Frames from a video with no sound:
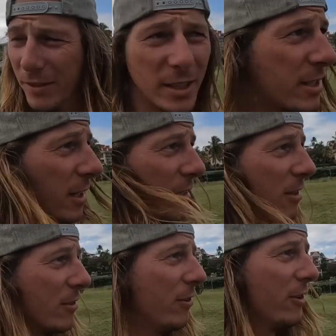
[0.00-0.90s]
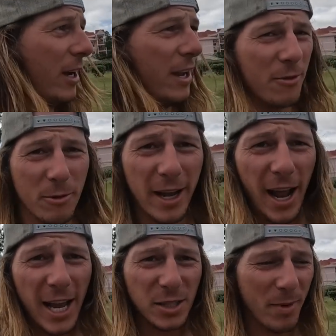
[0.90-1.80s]
We just got to look for a red
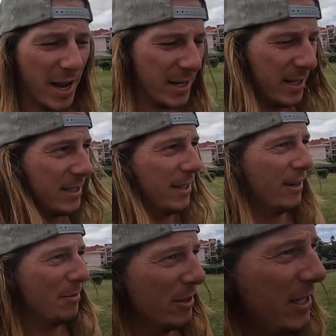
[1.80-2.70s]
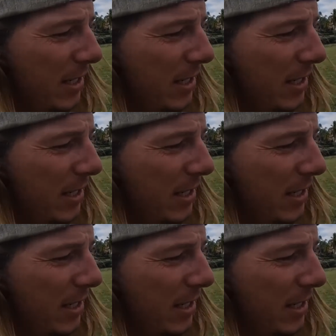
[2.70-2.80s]
hatchback. Is that right, Brittany?